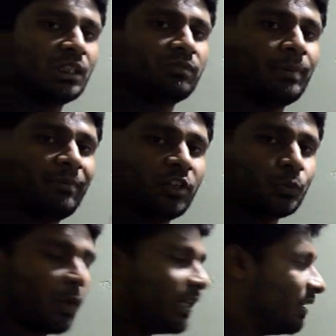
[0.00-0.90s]
My first
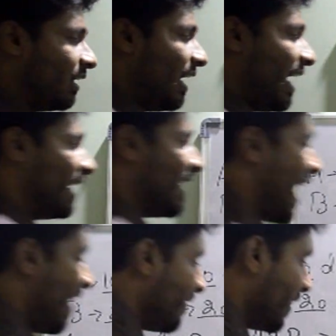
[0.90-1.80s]
point. And
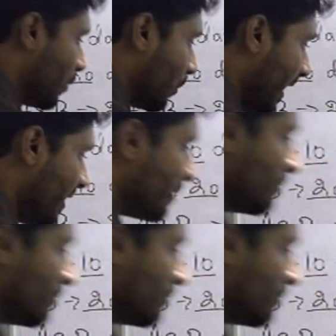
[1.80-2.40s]
after 2 days,